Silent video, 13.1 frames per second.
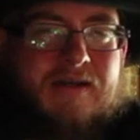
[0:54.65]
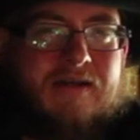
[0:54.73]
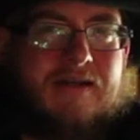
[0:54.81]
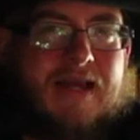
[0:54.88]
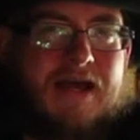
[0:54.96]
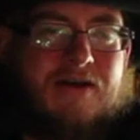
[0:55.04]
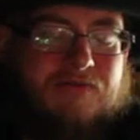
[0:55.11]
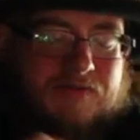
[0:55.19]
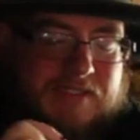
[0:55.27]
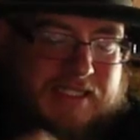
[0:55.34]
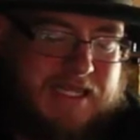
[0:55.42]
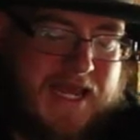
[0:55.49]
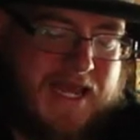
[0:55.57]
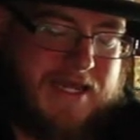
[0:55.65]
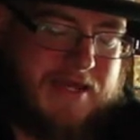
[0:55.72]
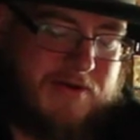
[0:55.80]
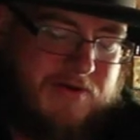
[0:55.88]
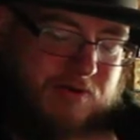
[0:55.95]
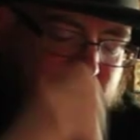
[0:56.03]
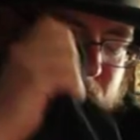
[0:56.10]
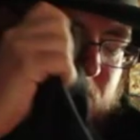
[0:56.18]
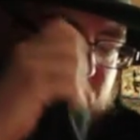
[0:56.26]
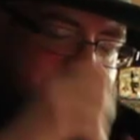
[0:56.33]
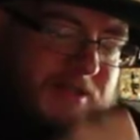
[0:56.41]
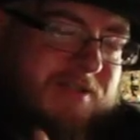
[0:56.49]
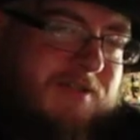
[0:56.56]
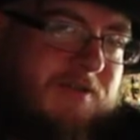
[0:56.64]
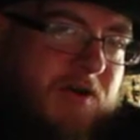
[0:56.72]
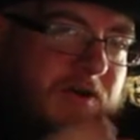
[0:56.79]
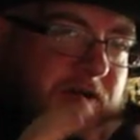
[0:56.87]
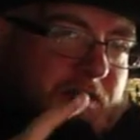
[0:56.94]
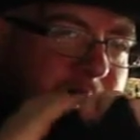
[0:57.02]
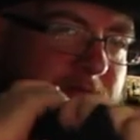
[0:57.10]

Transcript: Now, today, we're going to start a